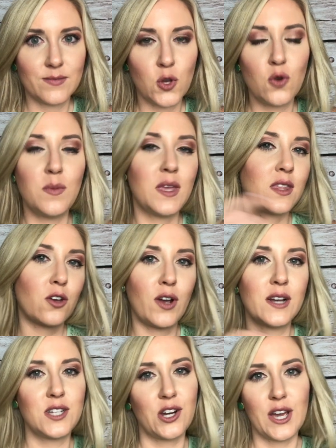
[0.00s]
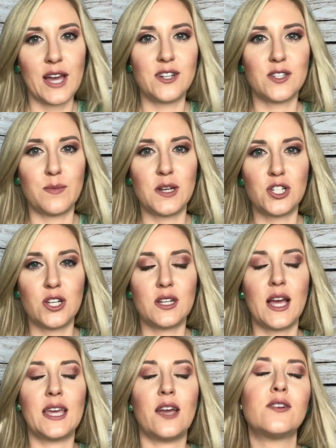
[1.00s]
who meet the criteria I just mentioned.
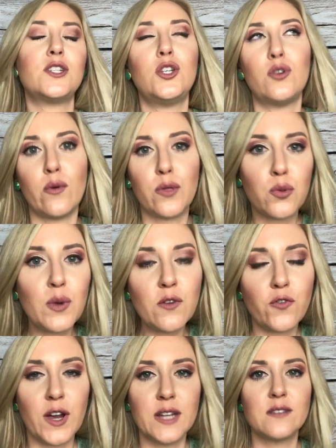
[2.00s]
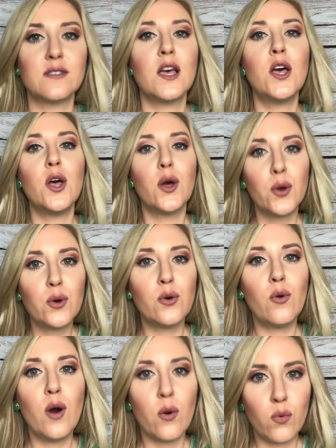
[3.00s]
I guarantee you know three friends
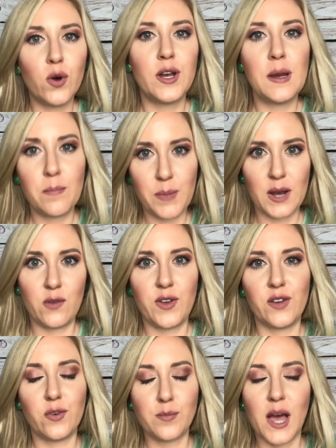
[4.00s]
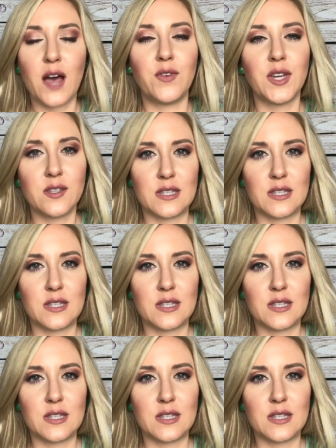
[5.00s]
who would benefit from having a